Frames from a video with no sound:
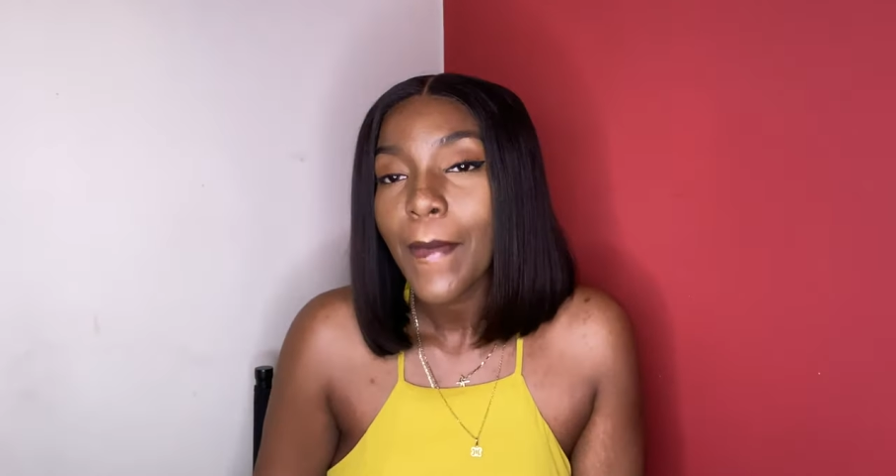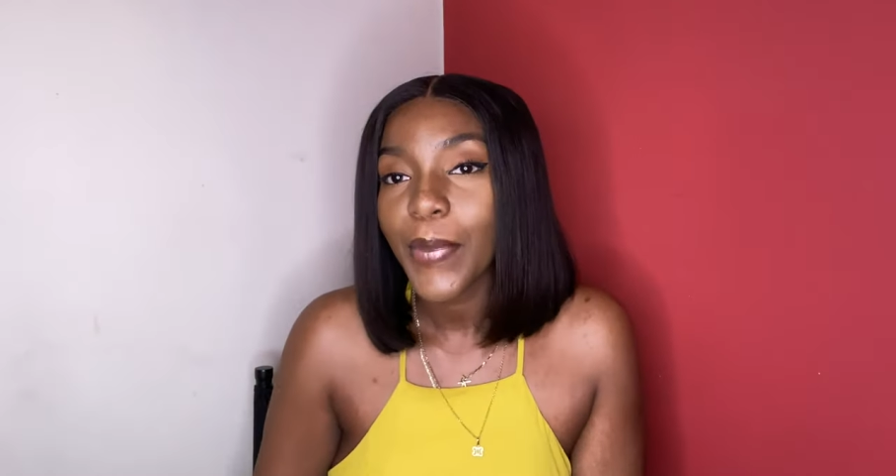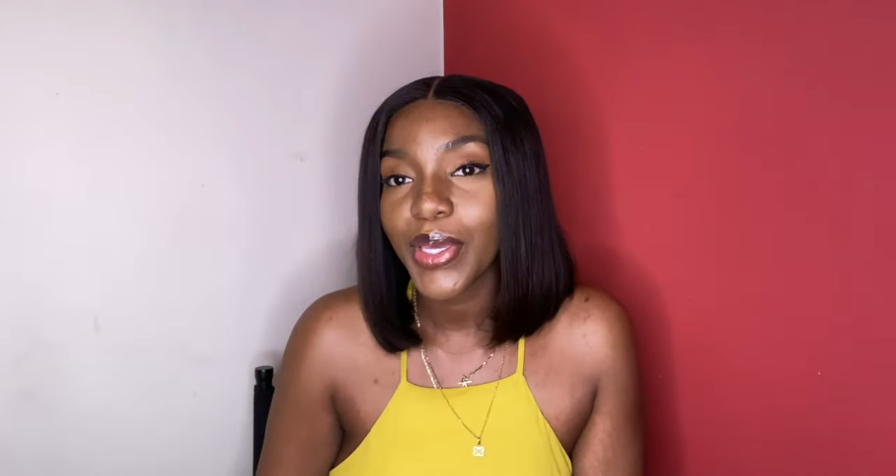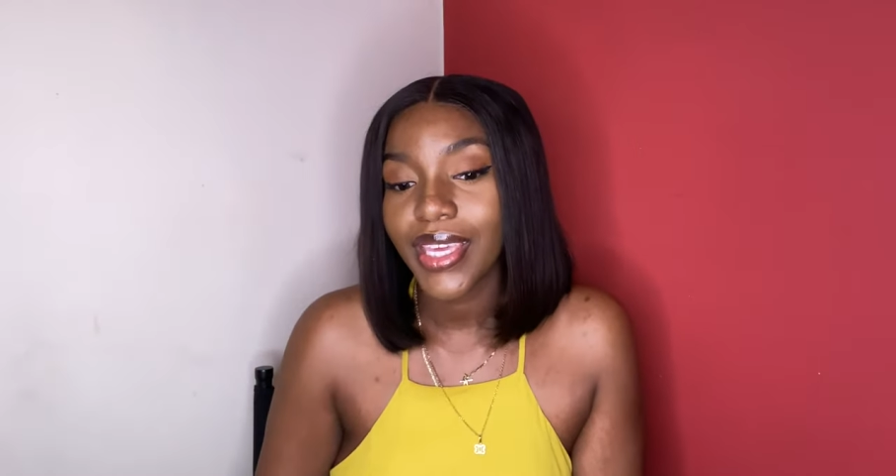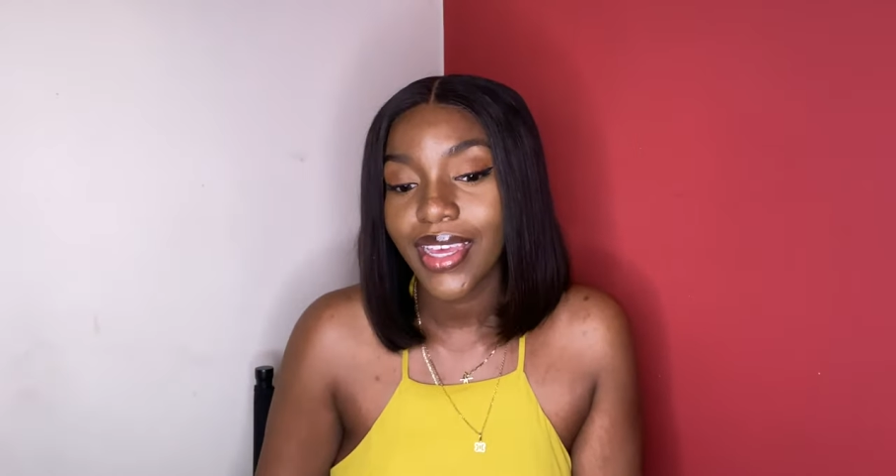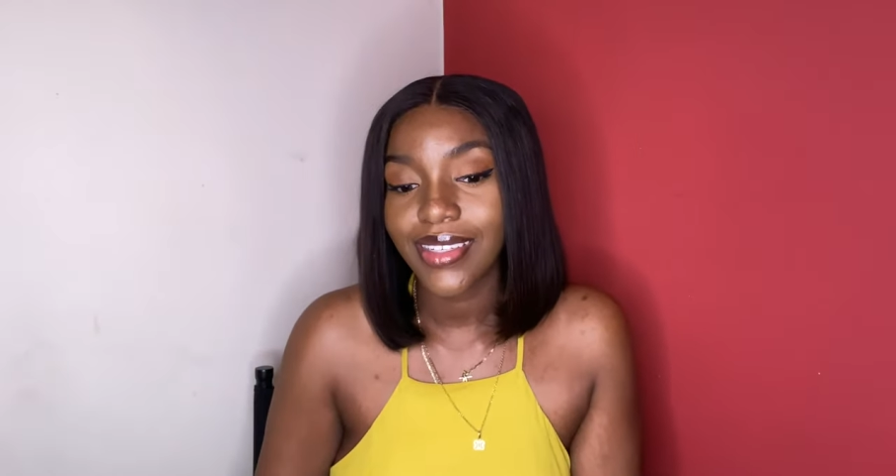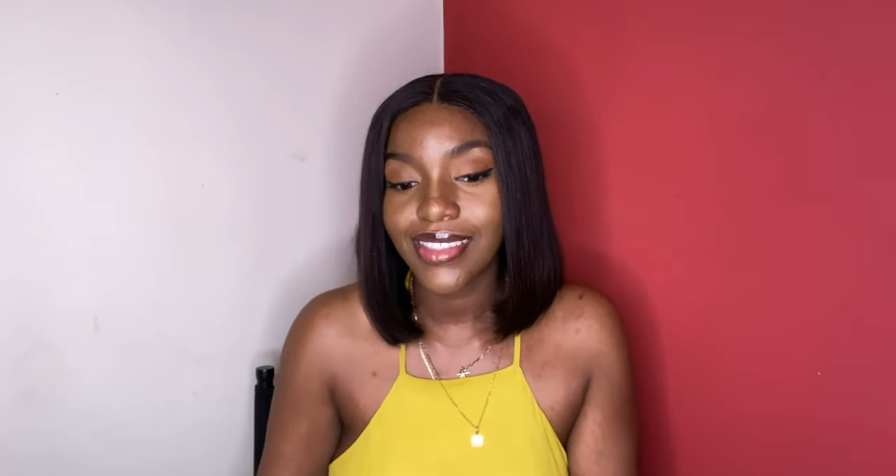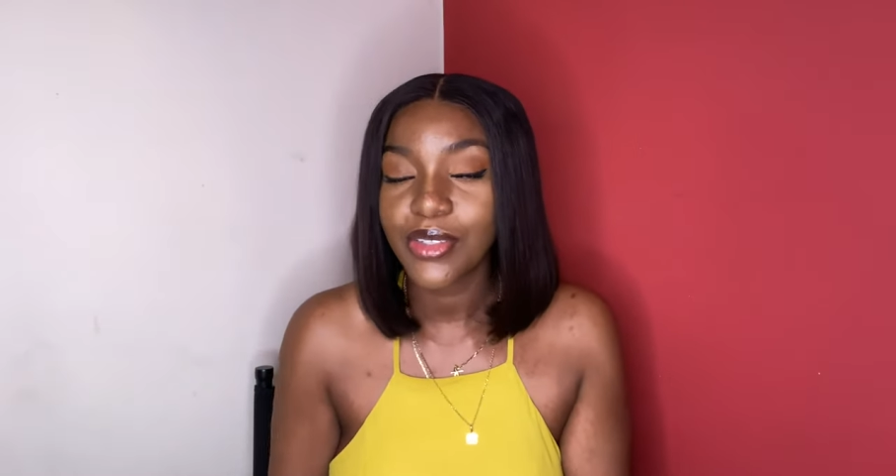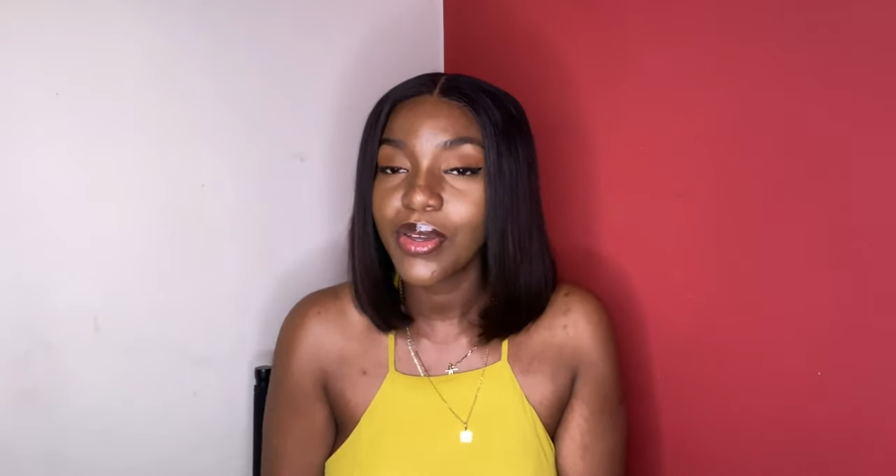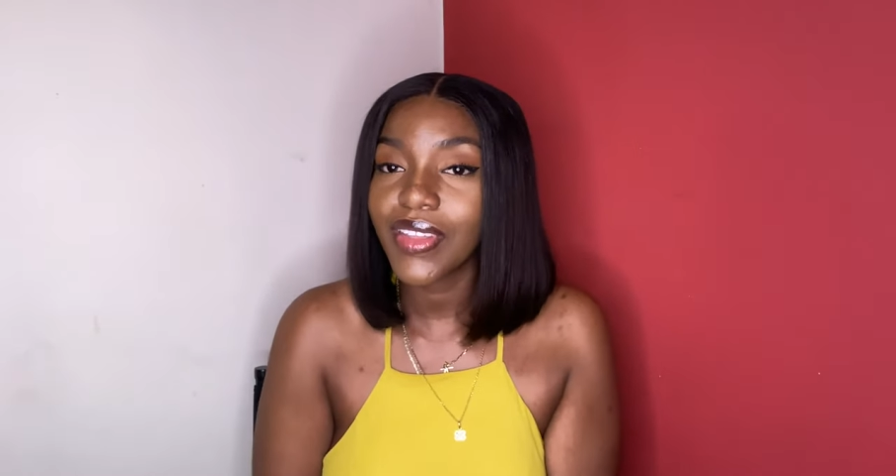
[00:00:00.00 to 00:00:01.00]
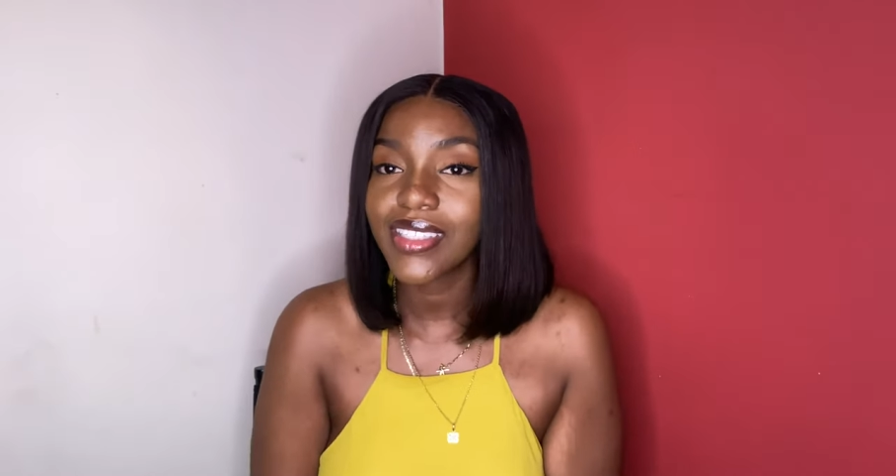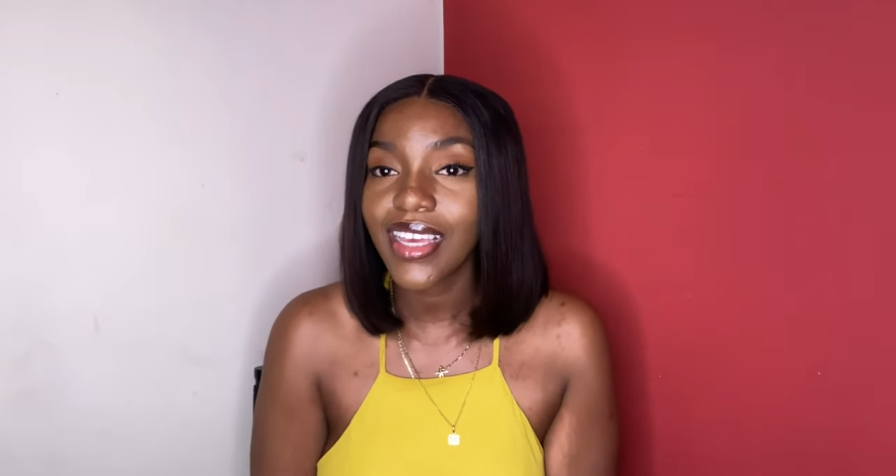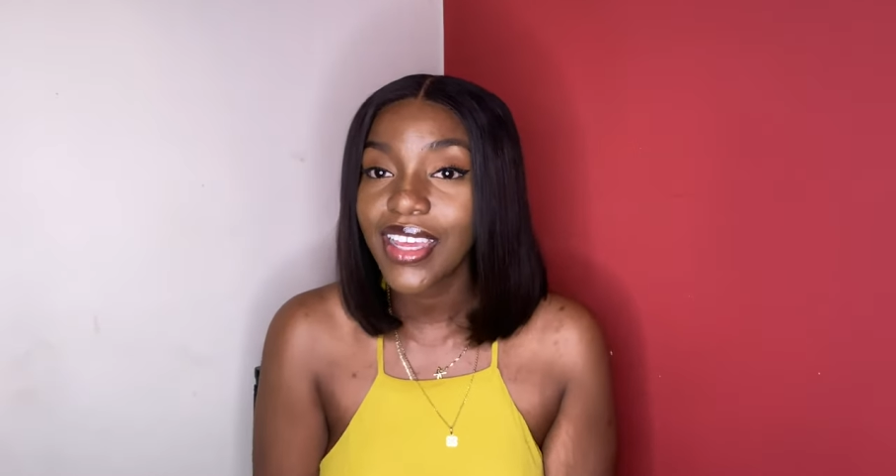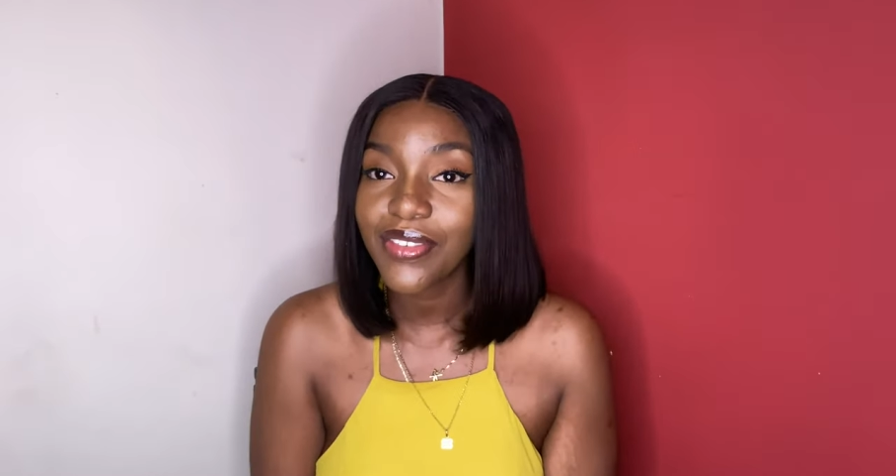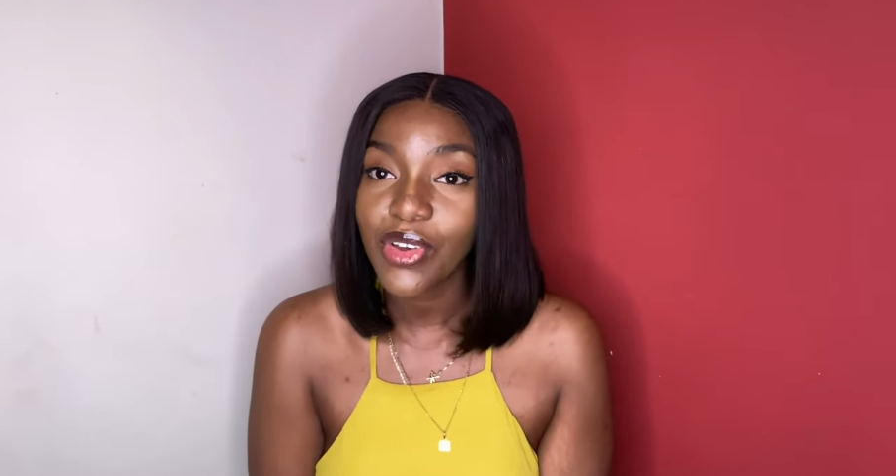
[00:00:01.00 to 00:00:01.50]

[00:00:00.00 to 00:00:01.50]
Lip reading: But yeah, so if that's the kind of